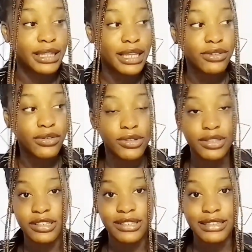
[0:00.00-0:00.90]
next
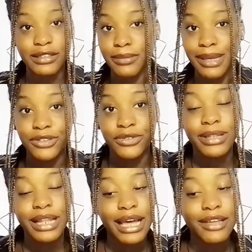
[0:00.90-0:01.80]
course is starting by
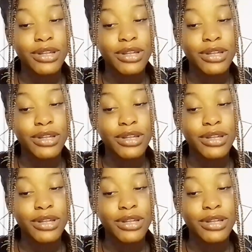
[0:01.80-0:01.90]
July.